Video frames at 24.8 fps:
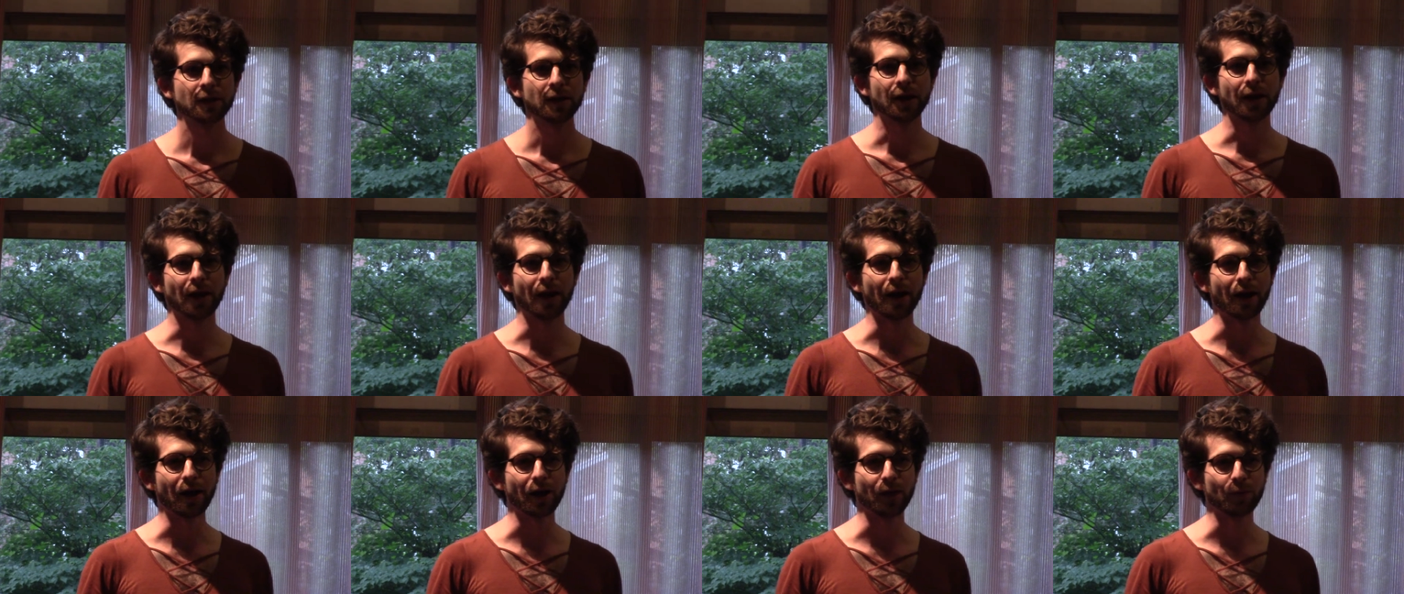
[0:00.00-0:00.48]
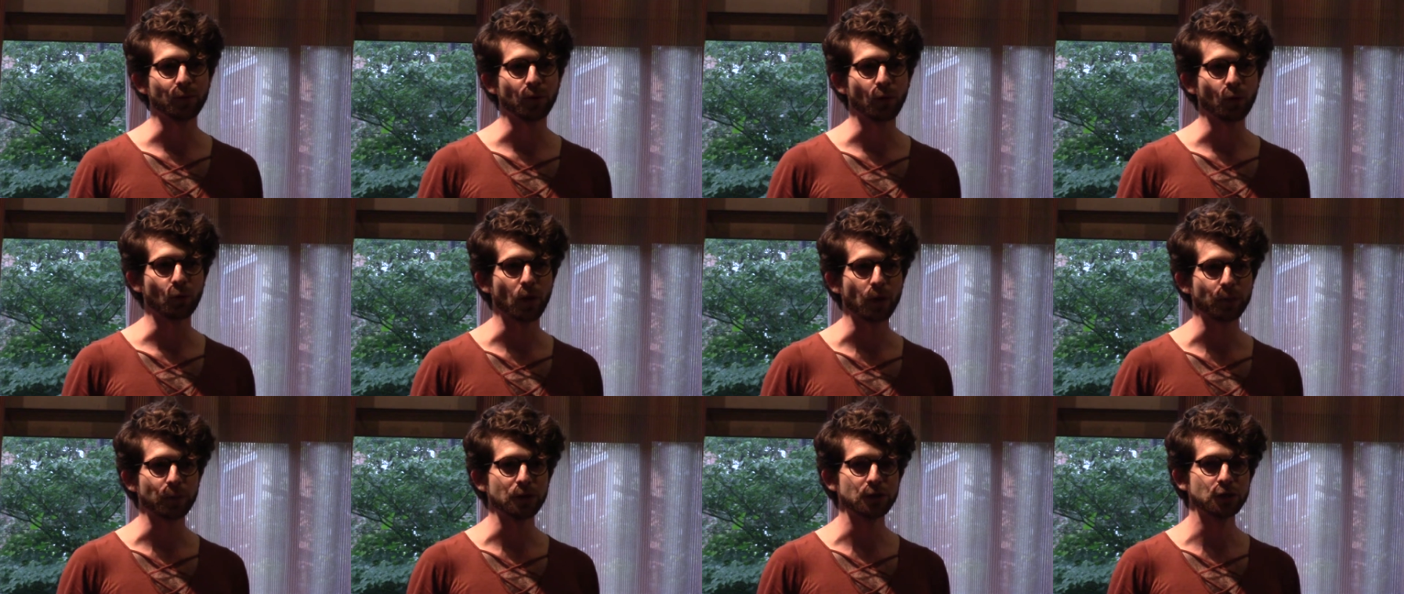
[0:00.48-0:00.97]

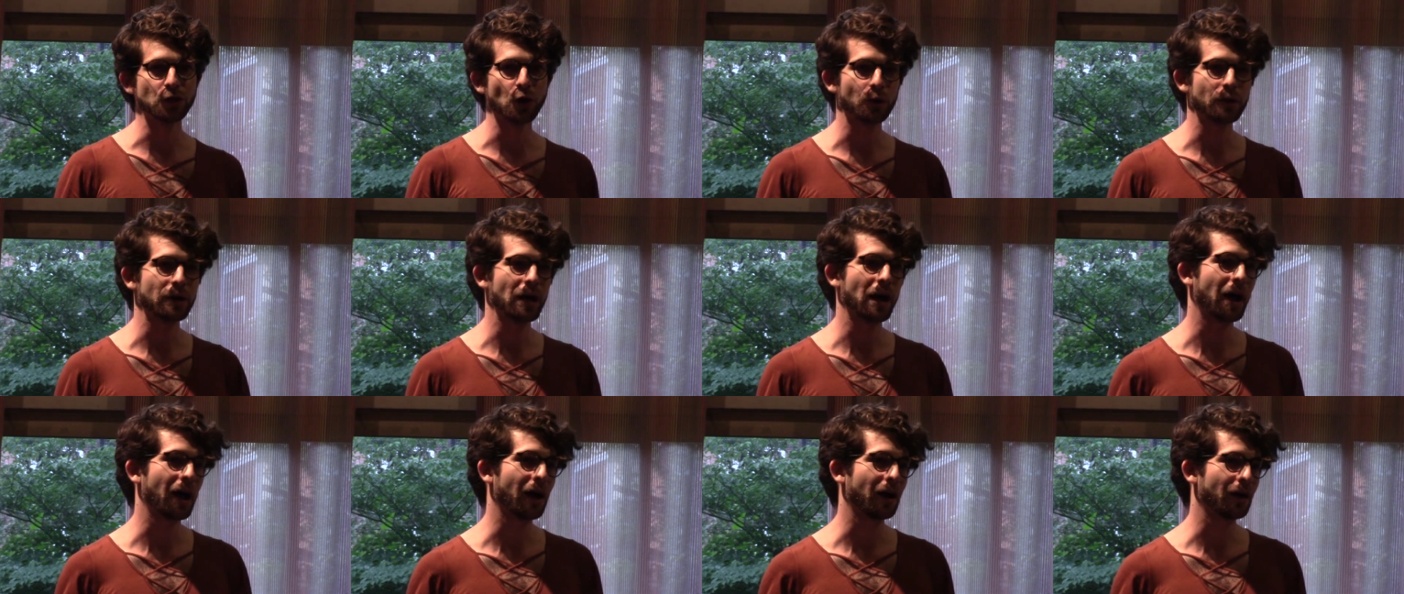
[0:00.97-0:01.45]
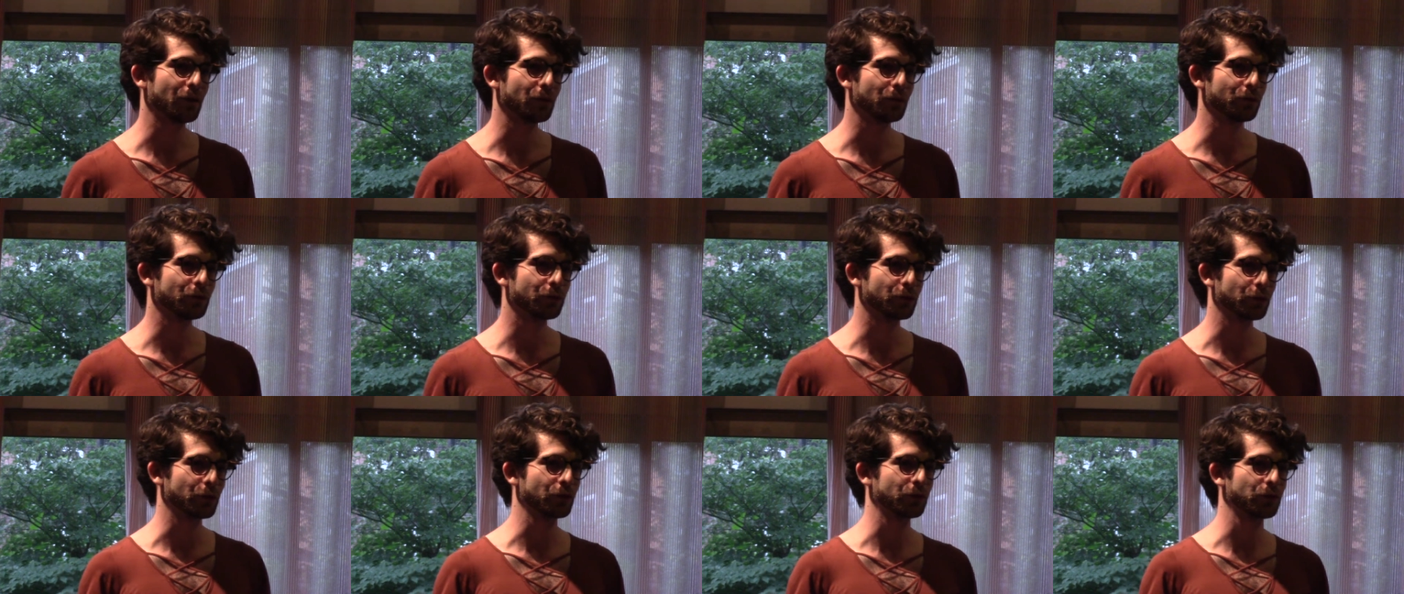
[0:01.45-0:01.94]
when we don't
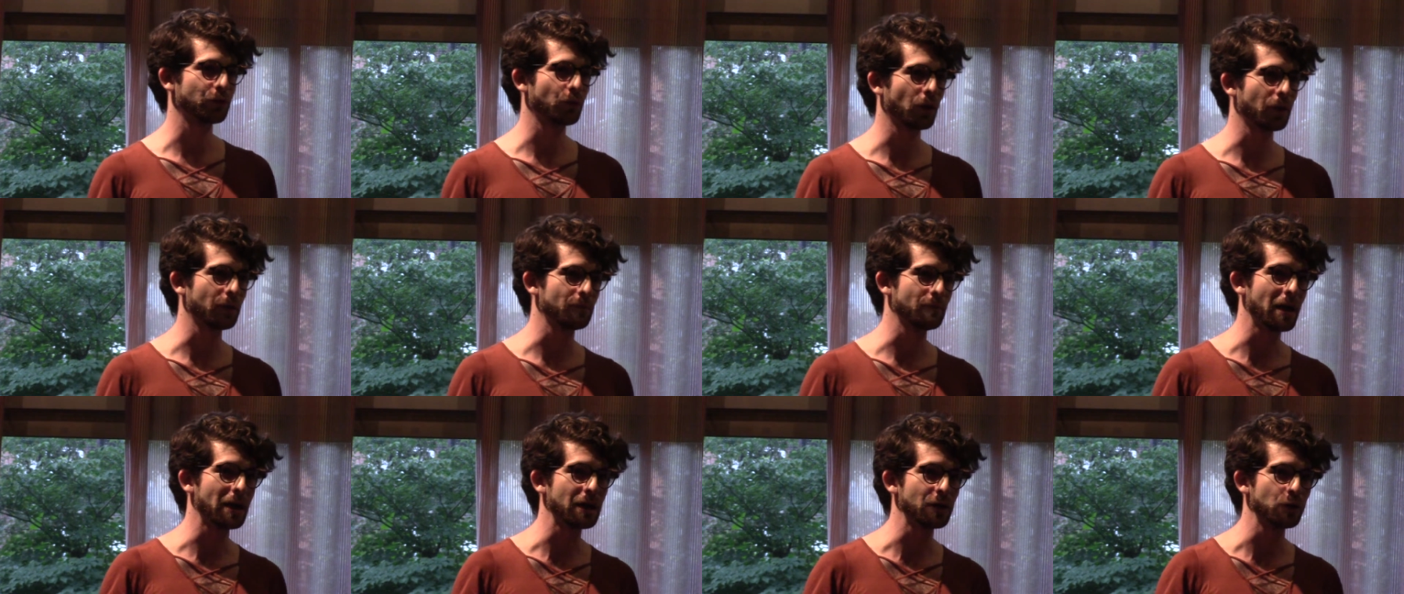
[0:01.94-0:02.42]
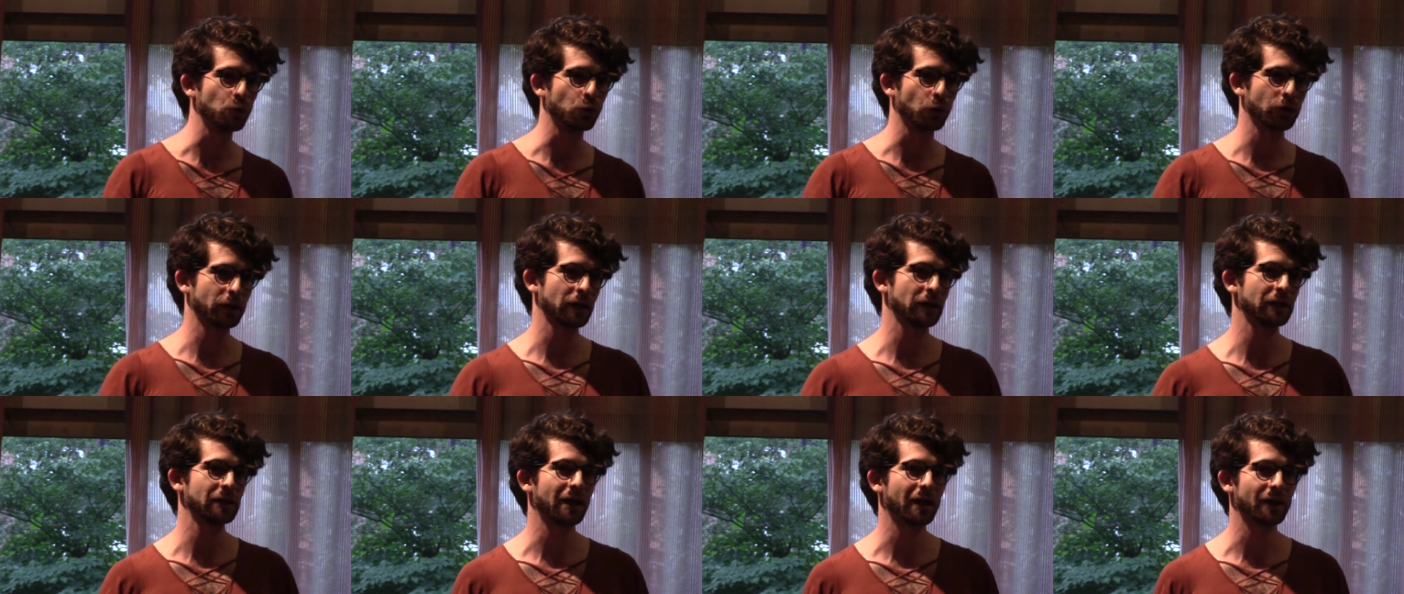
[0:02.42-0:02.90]
have sort of many
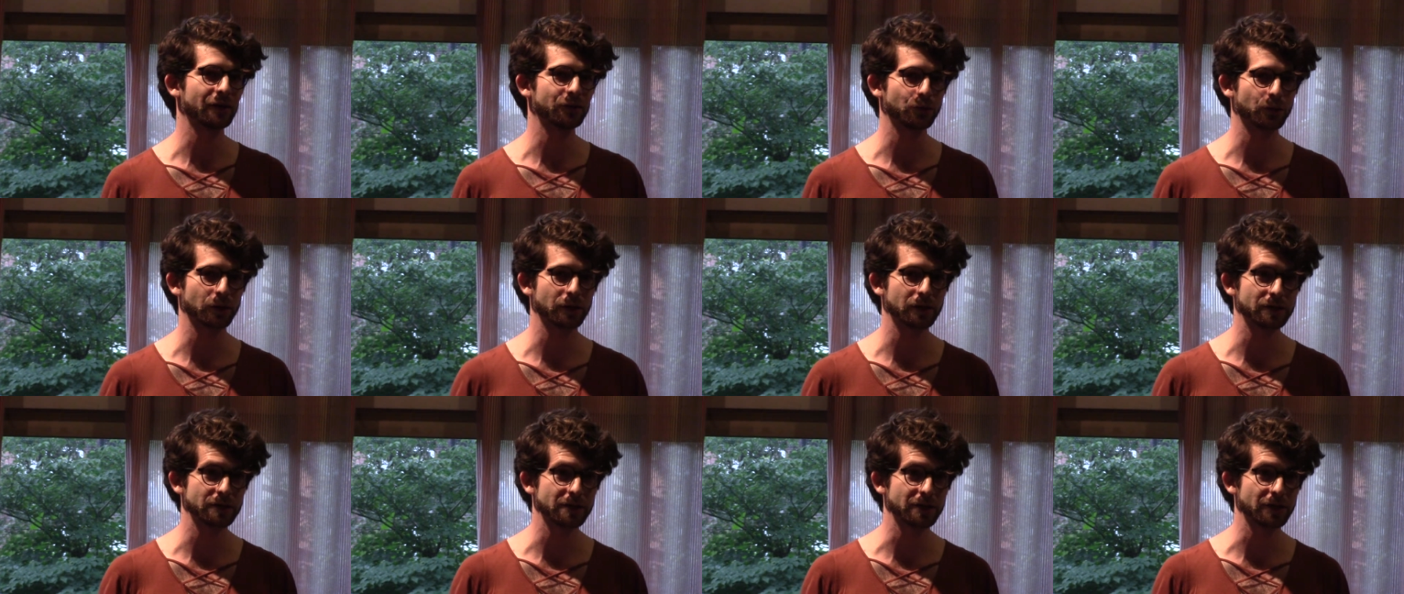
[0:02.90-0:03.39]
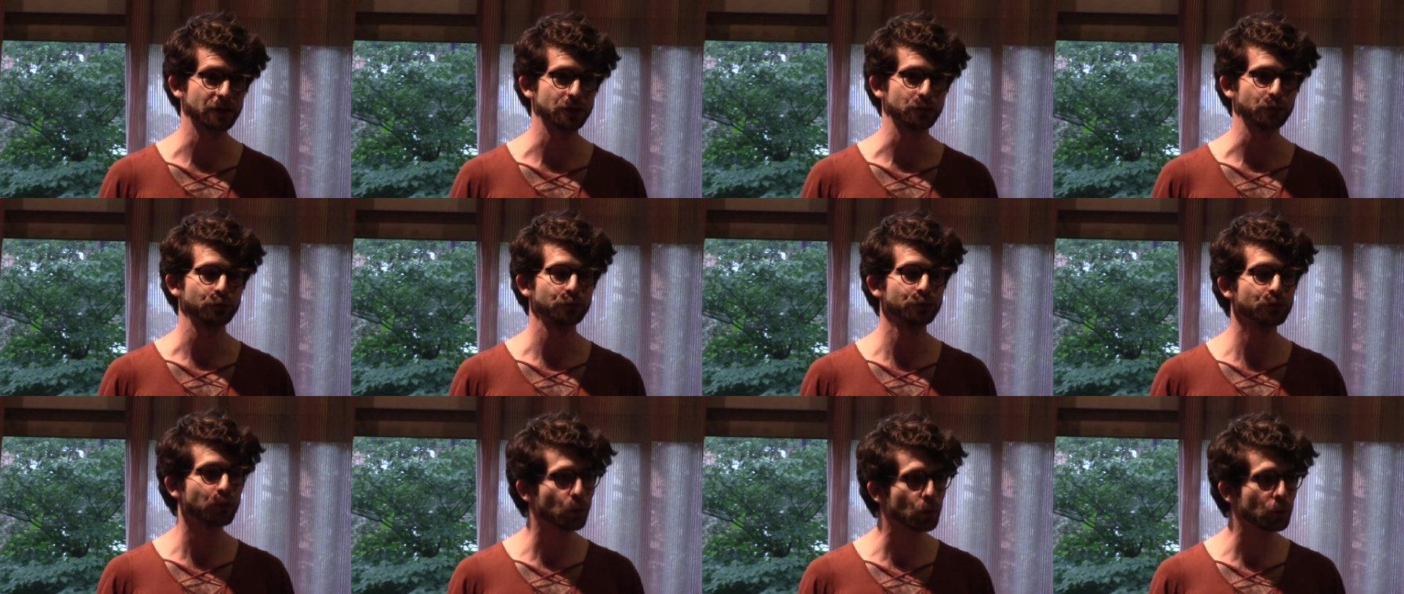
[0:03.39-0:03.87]
working class
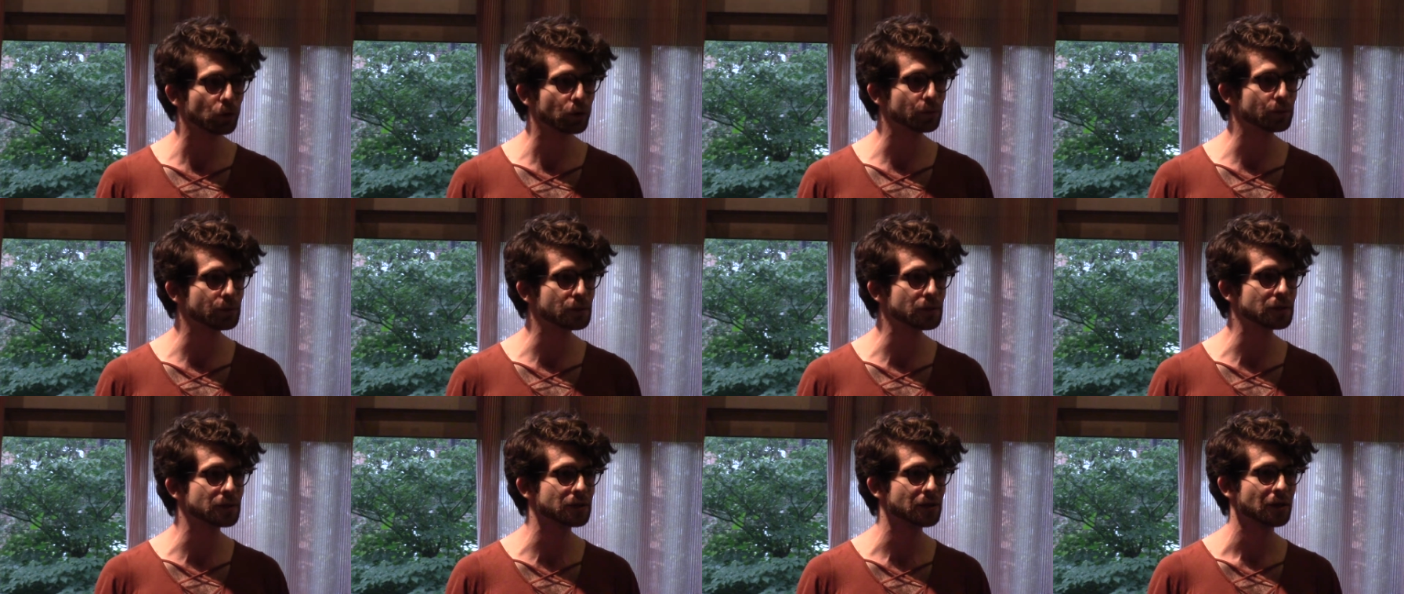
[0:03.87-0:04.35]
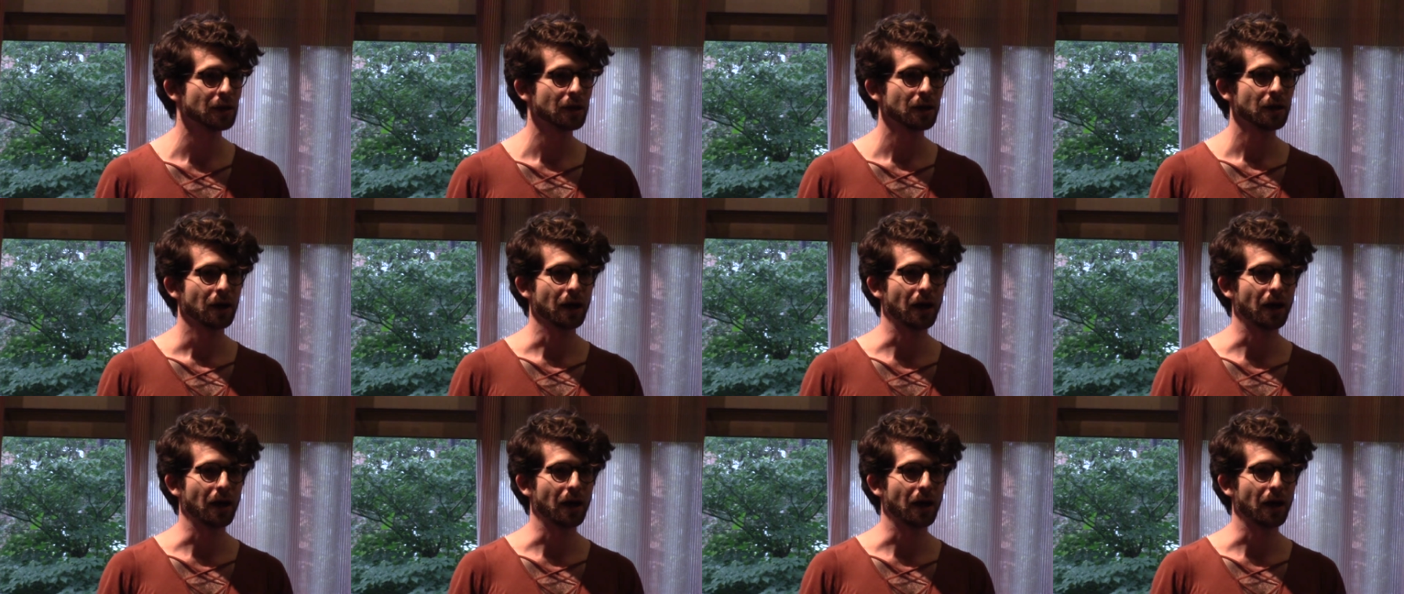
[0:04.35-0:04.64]
organizational forums